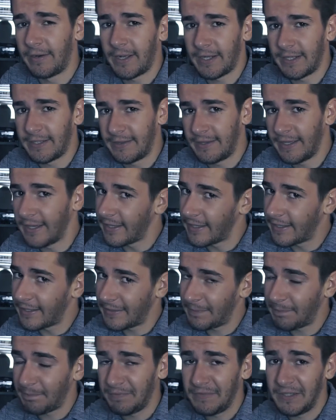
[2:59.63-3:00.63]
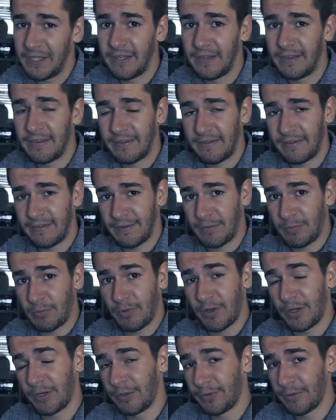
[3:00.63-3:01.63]
I think it's
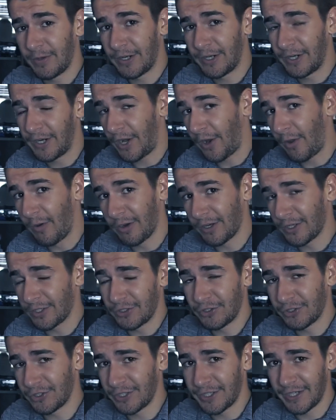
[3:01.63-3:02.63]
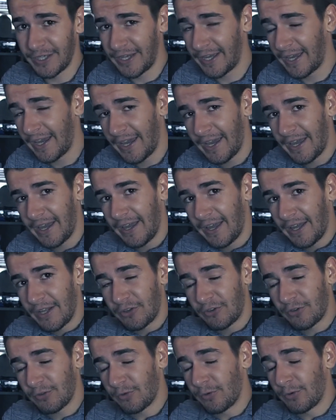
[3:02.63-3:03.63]
very long journey
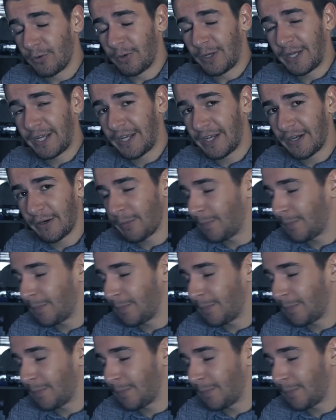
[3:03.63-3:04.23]
to here,